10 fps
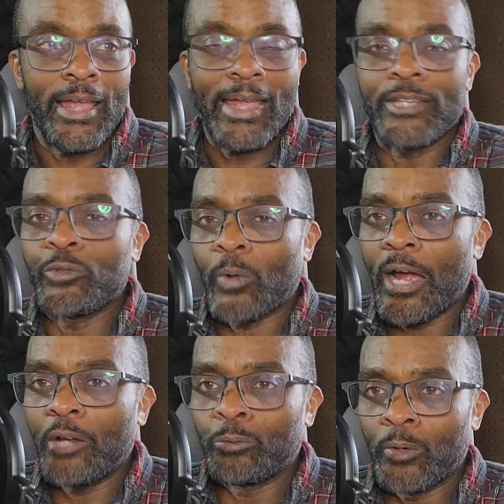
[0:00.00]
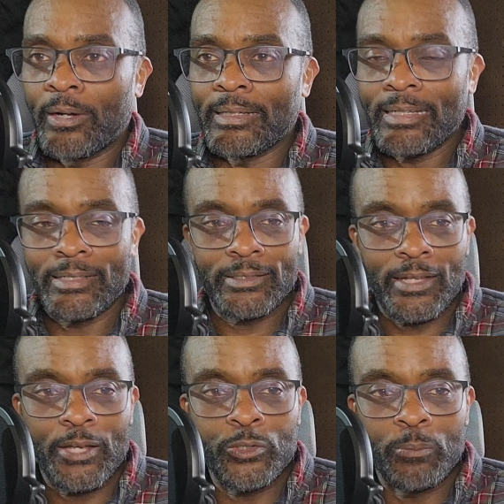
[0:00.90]
a dry run
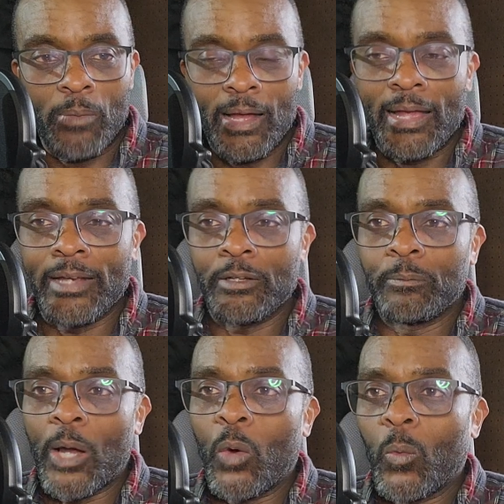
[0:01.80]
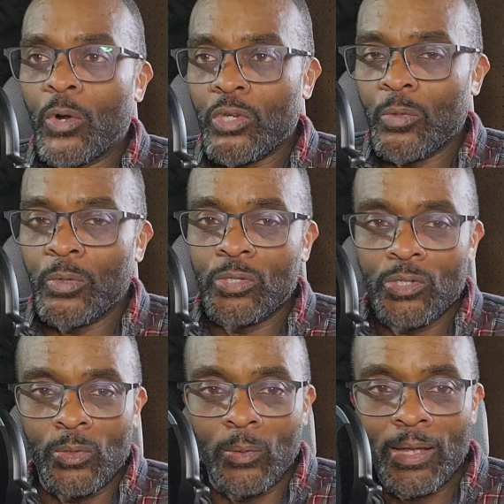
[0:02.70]
inside your mind about what you would
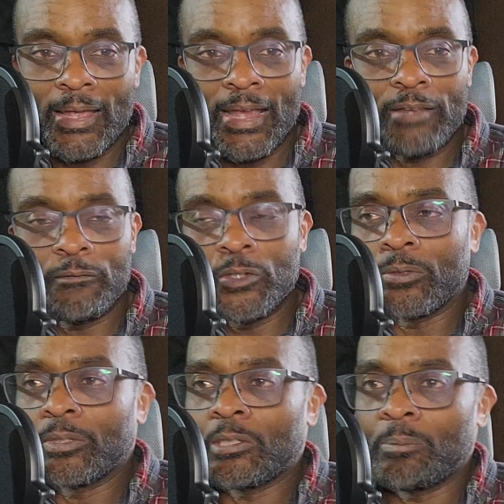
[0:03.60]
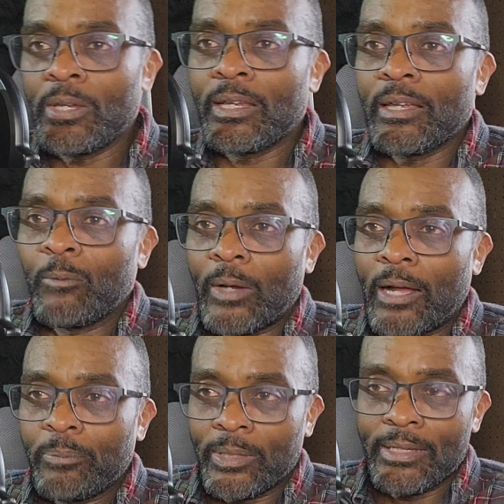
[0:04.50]
do. And visually speaking, when
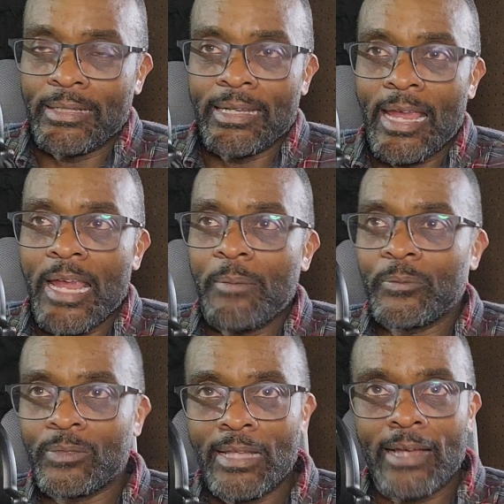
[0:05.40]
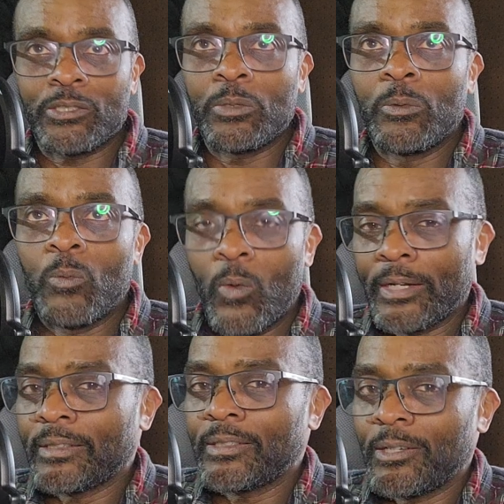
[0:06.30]
I play the game, that to one
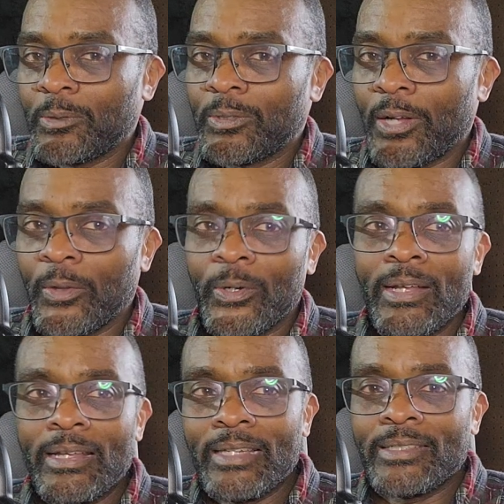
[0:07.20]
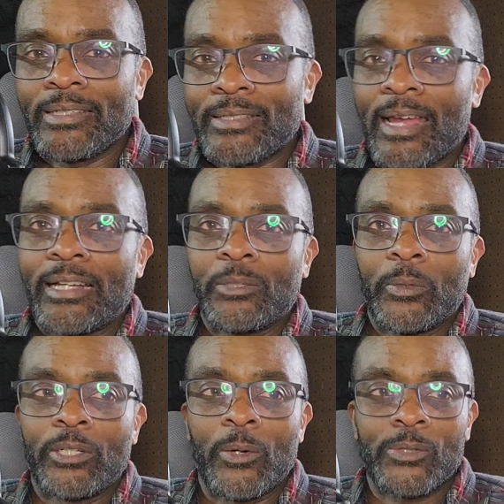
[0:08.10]
extent or another is exactly
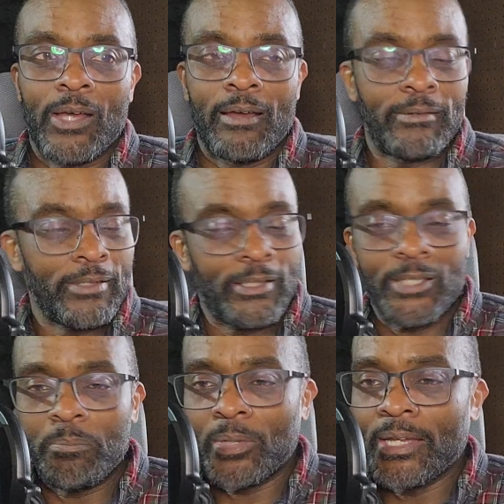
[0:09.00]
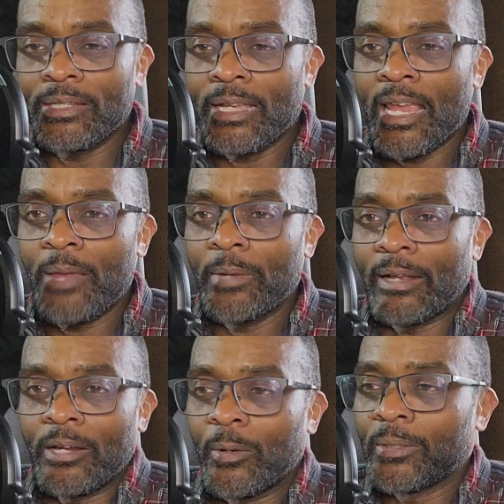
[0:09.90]
what goes on. Yes, I'm playing the game and
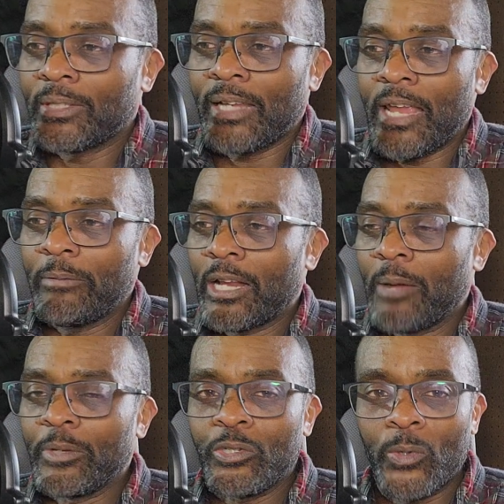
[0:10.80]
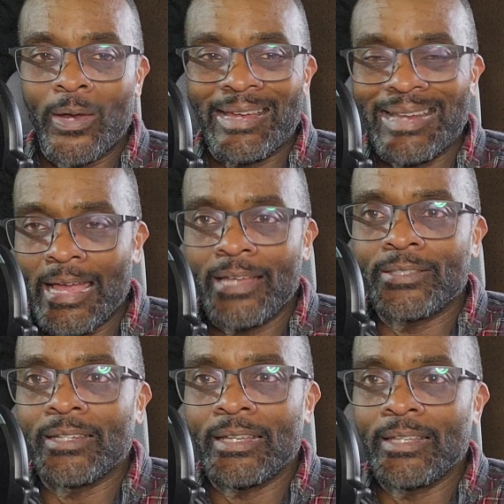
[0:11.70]
I know it's a game and I'm enjoying it
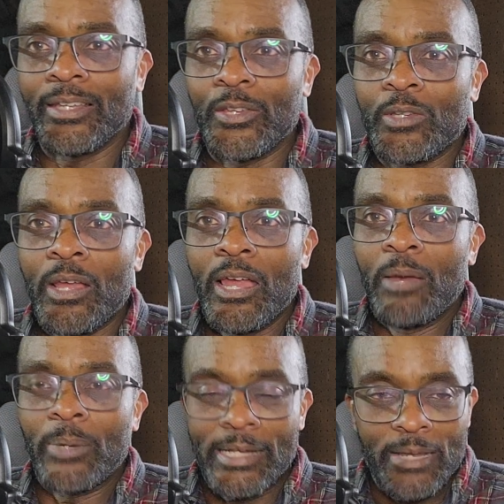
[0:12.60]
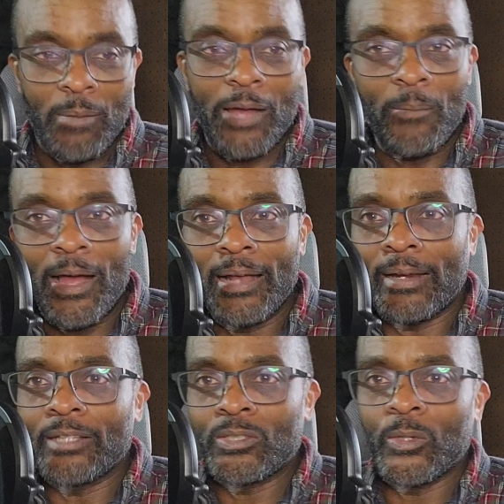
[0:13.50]
as it is. But in my mind,
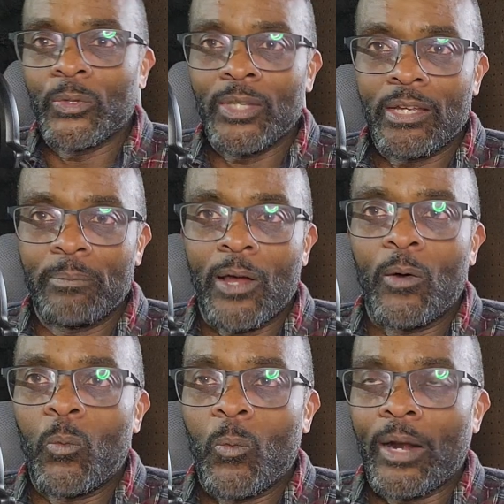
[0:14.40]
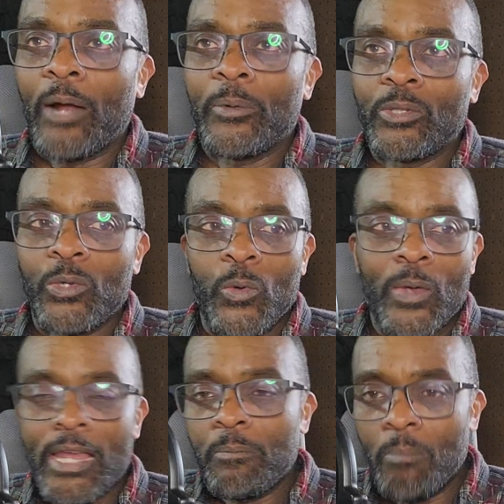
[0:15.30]
I still think about what I would
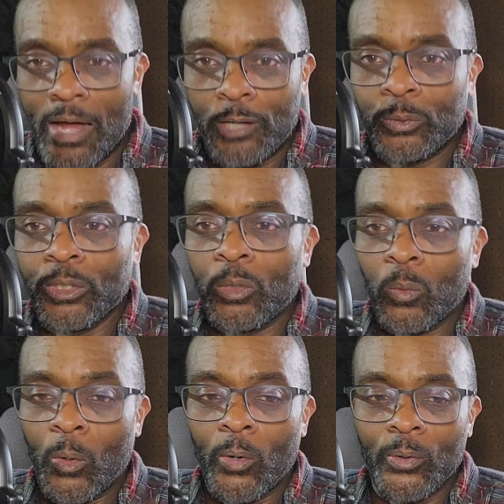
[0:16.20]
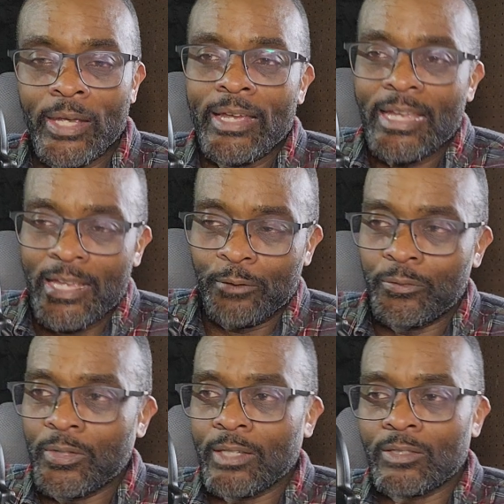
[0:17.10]
do in my real world
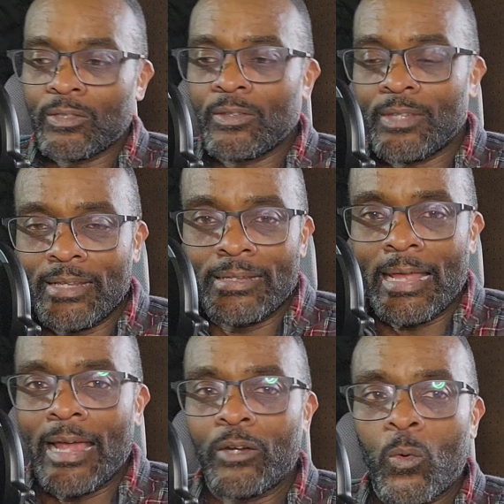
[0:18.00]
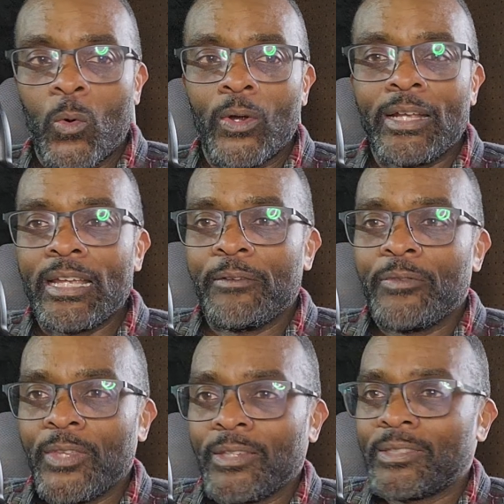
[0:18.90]
if this, then that, or
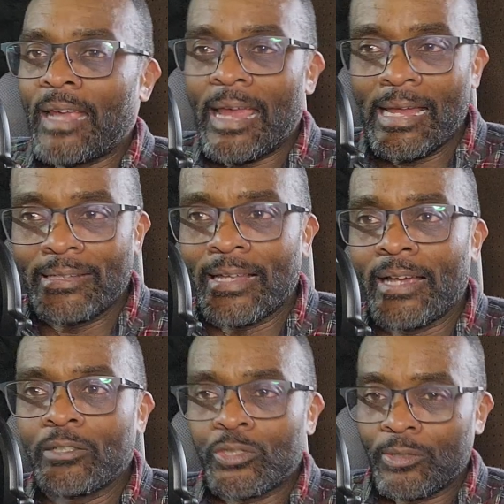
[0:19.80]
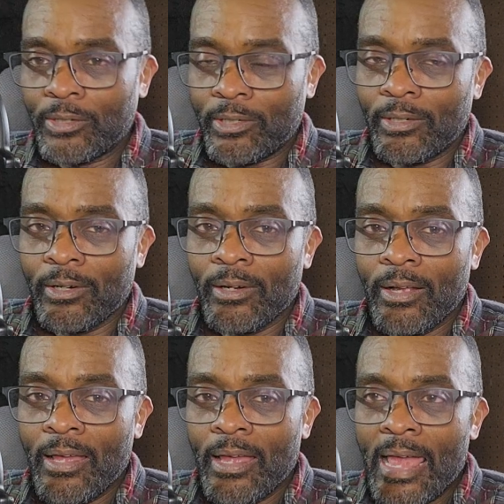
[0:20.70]
if this and that should occur.
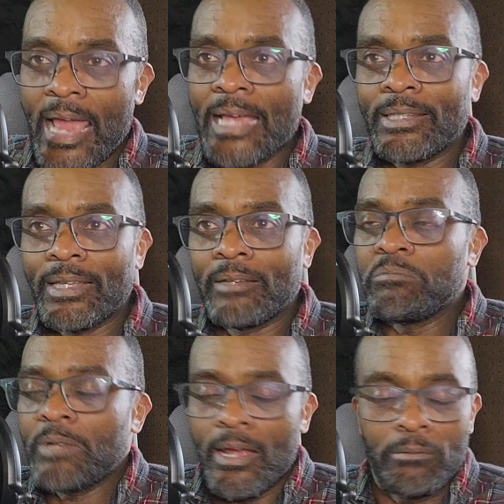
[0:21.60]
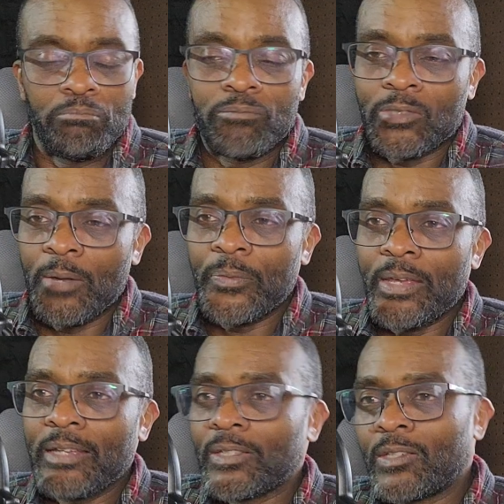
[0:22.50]
And then, yeah, some
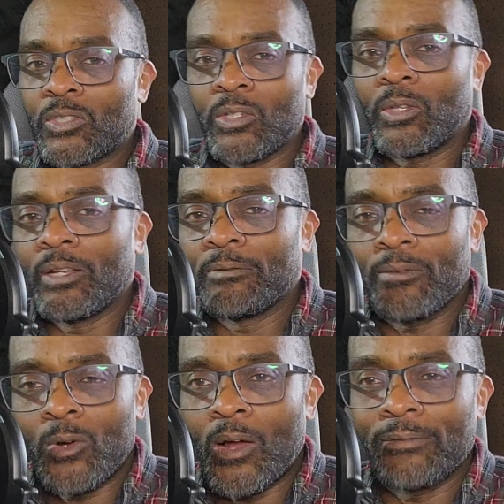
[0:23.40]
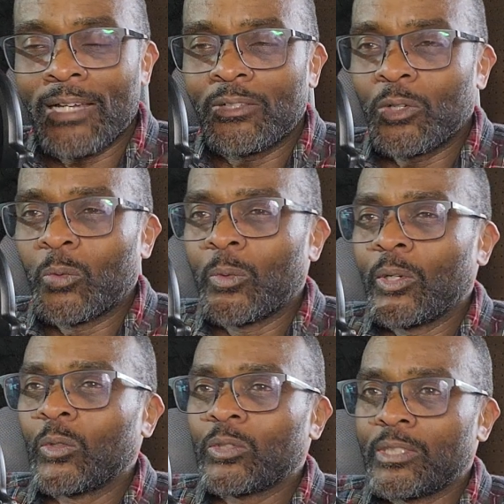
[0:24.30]
things it's still, a, oh, I've got no
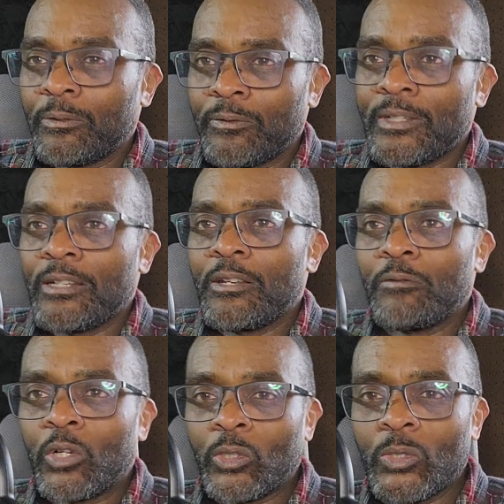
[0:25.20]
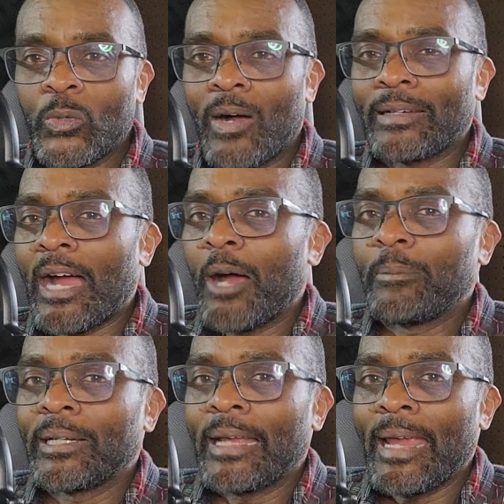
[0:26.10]
real definitive clue on how
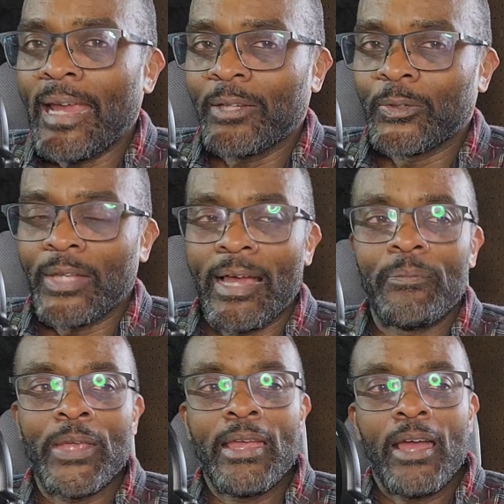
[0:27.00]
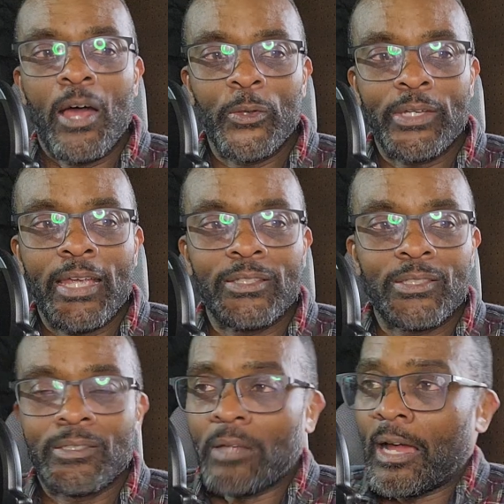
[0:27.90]
I'm going to handle that. Other
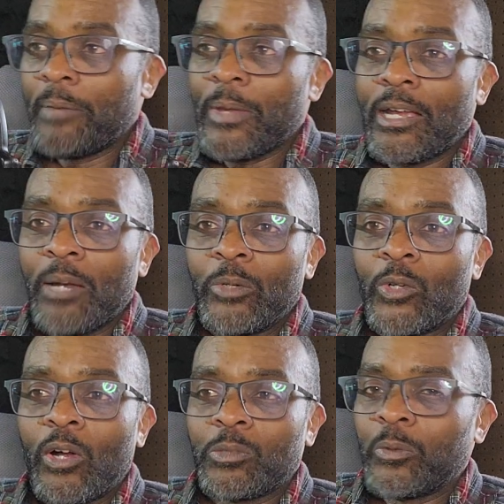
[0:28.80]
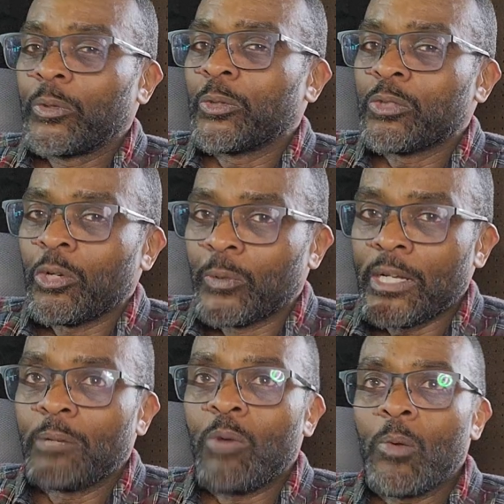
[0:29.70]
cases, I may come across one of those
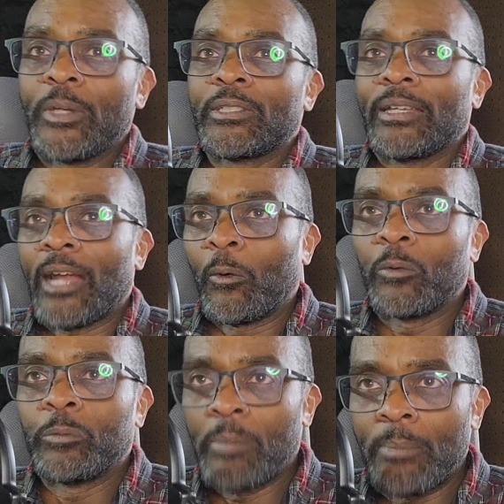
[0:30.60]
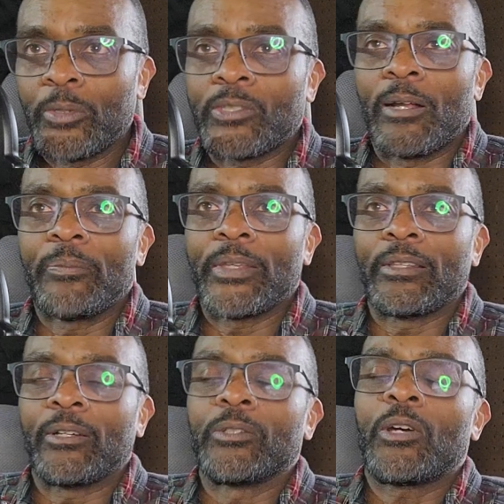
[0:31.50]
eureka moments and I will remember something
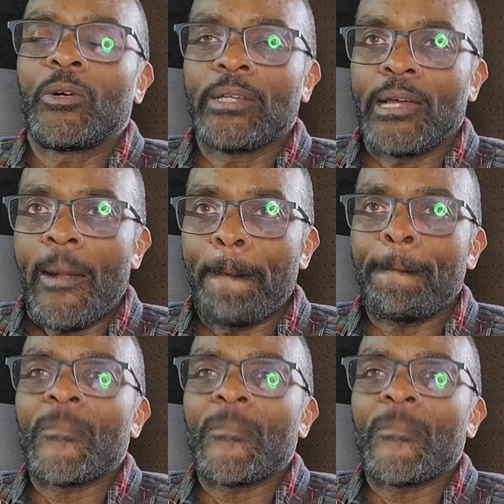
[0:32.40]
that goes, oh, yeah,